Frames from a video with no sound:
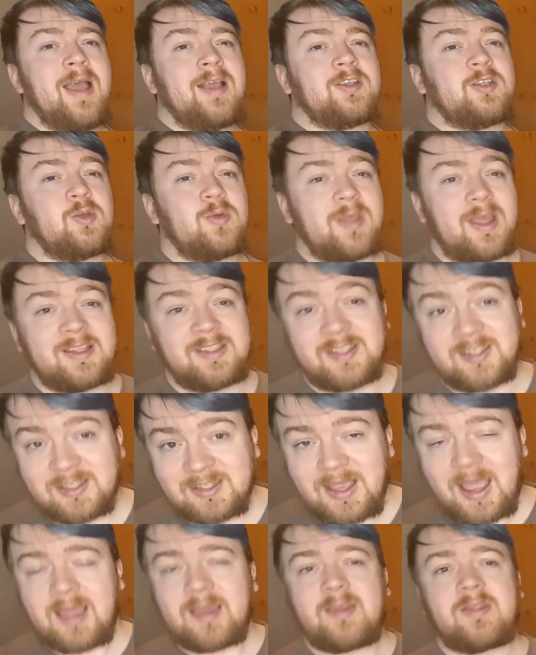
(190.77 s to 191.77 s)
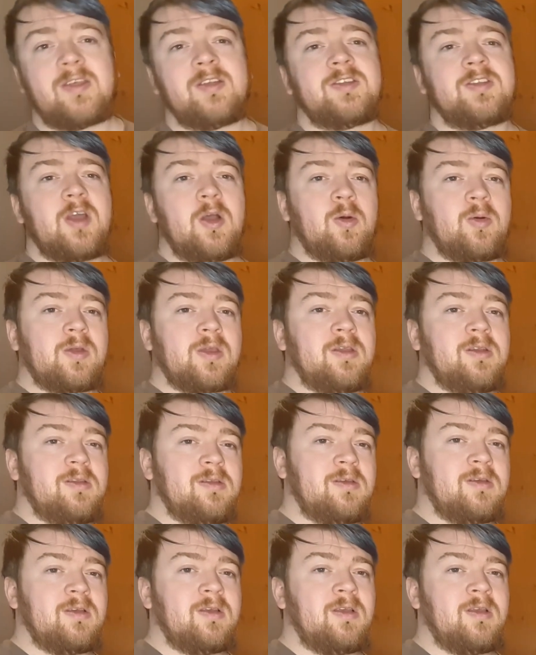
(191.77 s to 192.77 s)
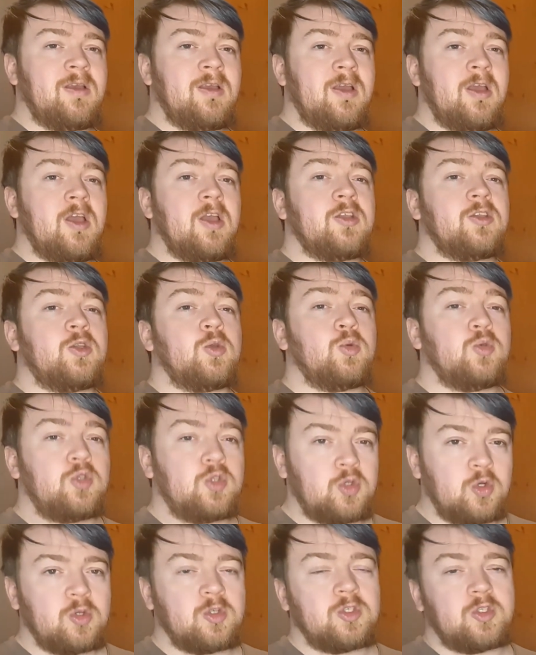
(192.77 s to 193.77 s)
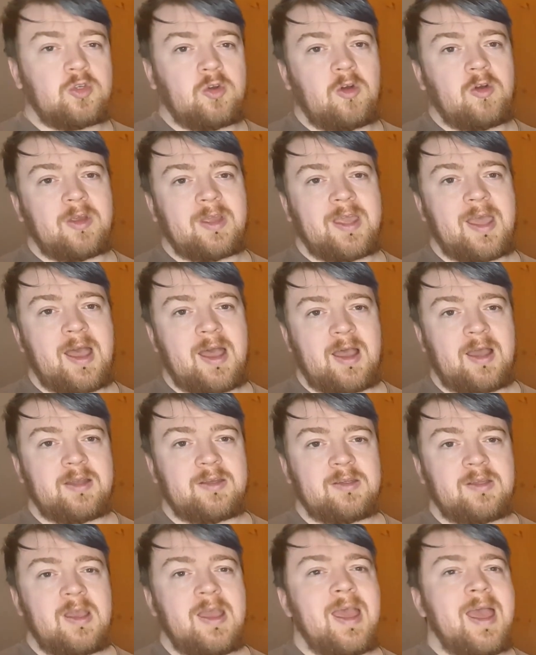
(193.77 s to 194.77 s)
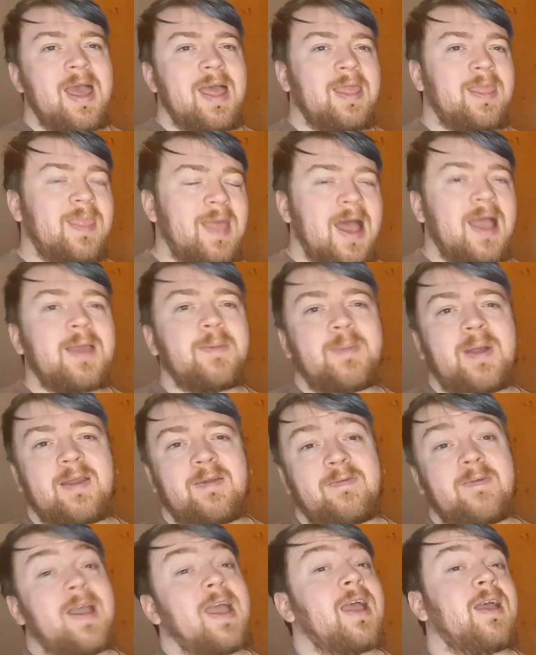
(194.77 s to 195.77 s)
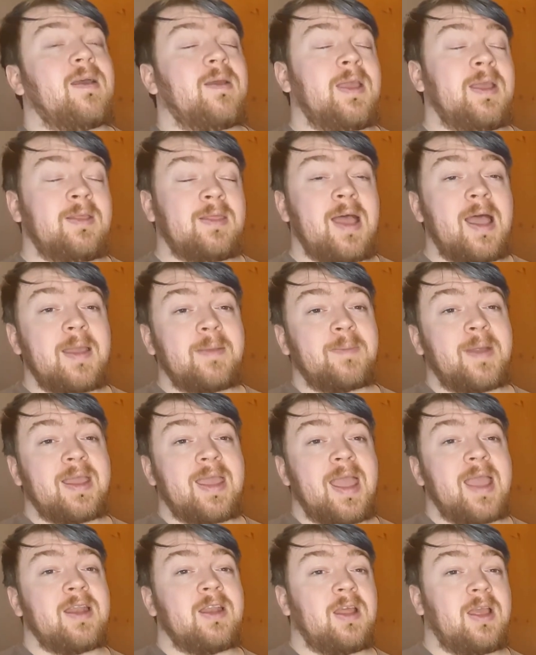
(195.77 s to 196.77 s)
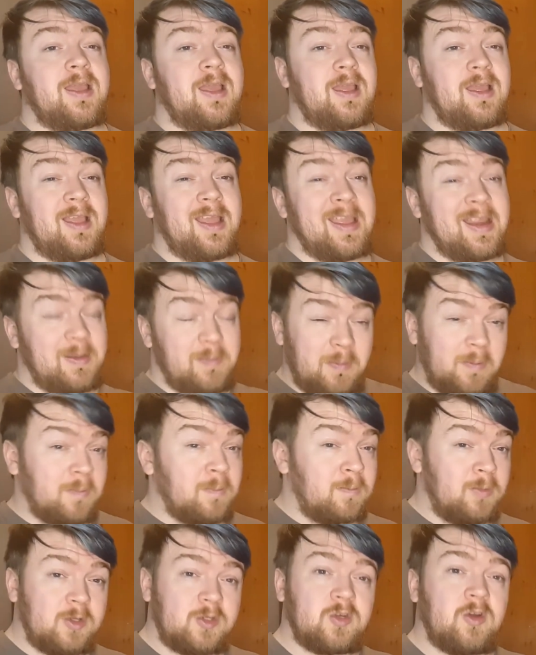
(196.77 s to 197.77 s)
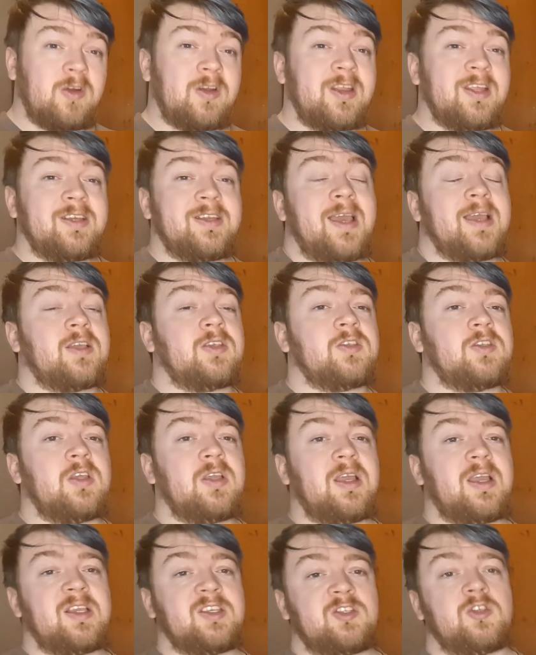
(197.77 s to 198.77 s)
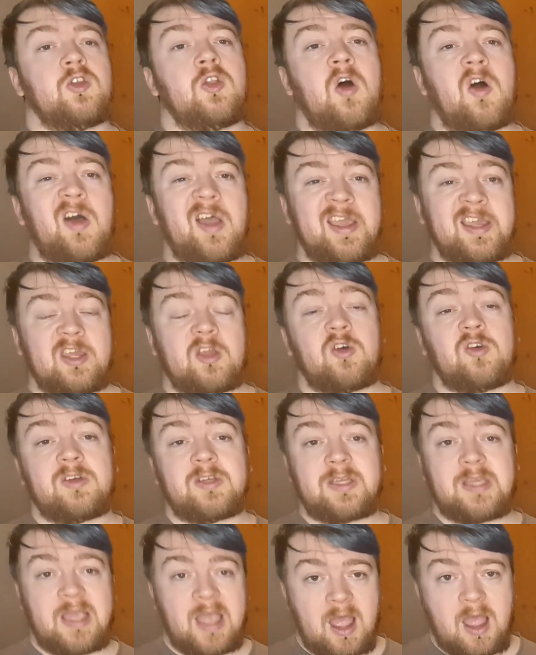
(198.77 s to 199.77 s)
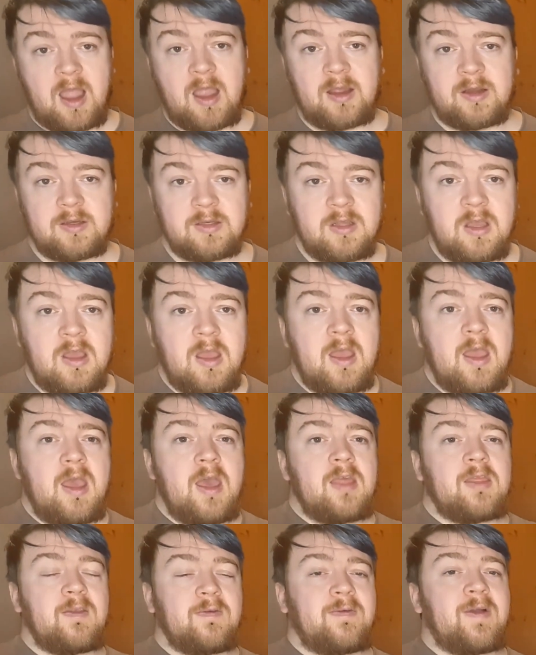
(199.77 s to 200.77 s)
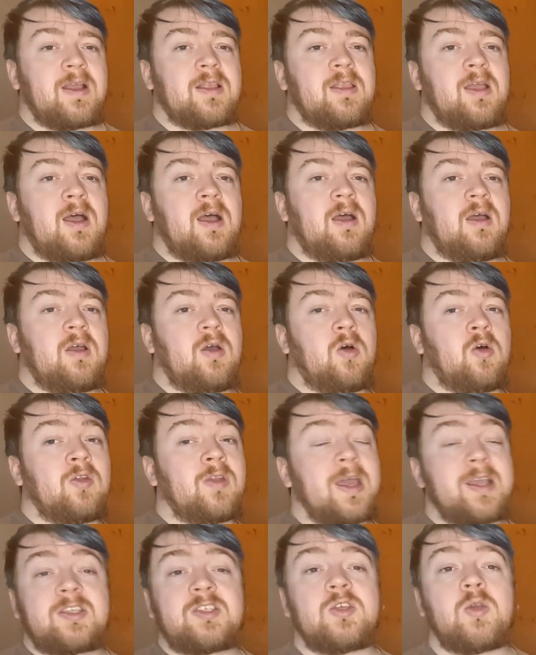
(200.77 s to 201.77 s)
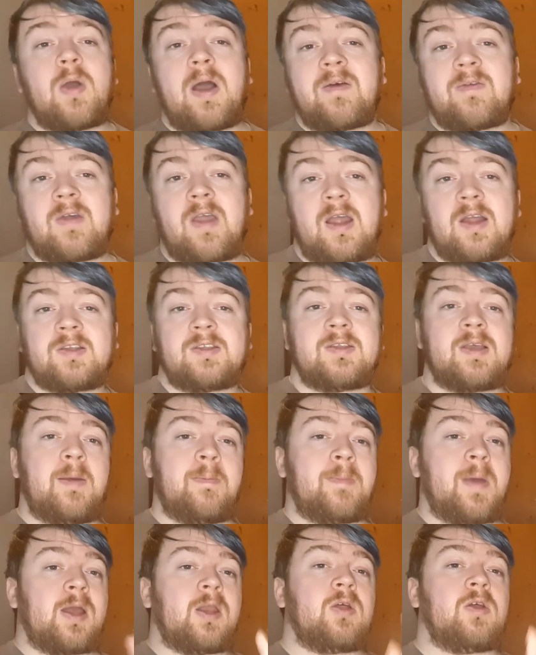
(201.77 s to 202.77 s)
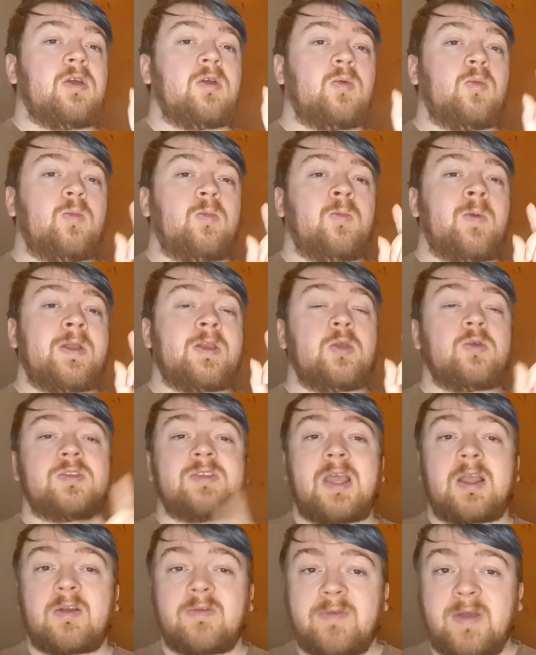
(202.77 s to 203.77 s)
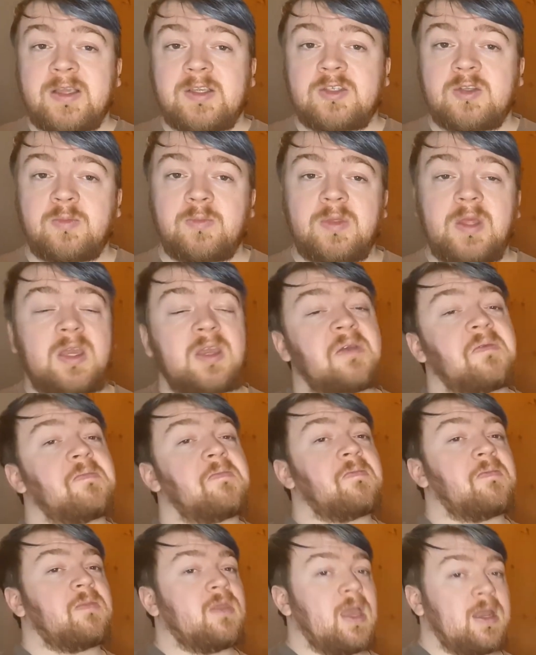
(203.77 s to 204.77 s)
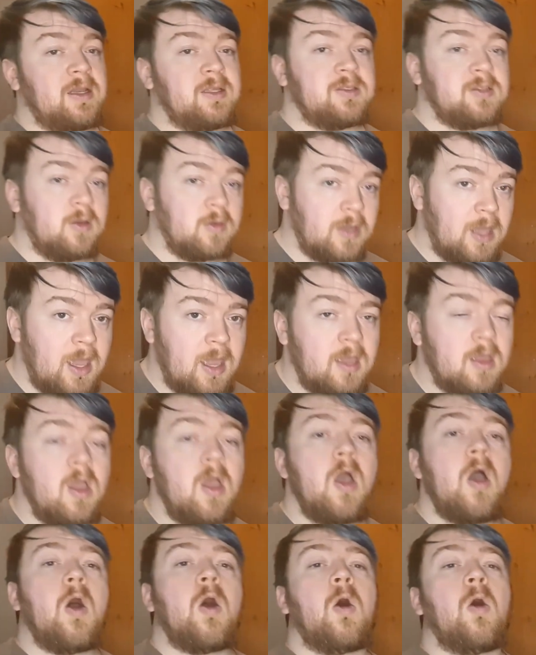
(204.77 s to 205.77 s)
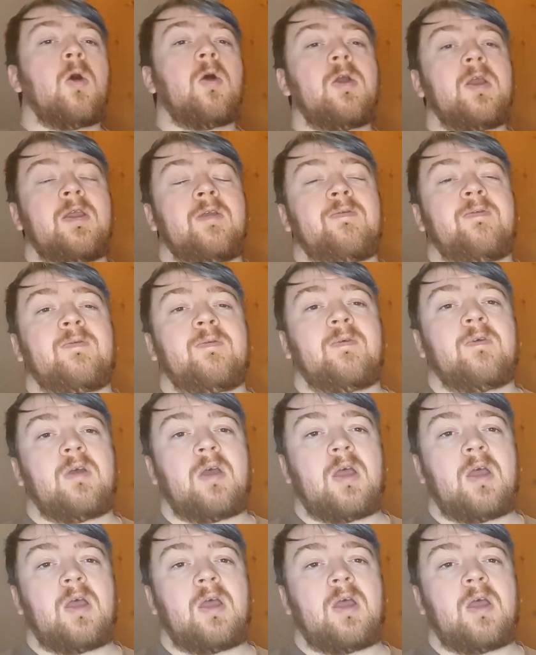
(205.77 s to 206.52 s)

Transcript: to then sack the token to just draw a card. That in my head, in majority of decks, is not a good card. The fact that unless you have cards that matter when you sacrifice something, then it's okay. Or if